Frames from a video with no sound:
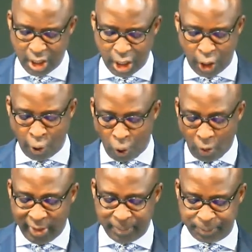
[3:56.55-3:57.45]
a
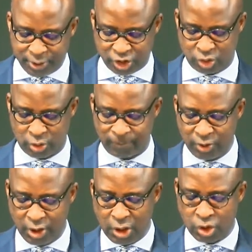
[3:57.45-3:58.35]
holy priesthood,
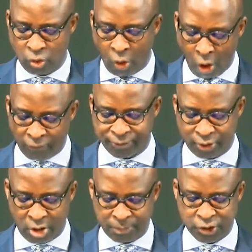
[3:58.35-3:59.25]
to offer
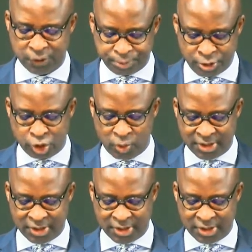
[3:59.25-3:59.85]
up spiritual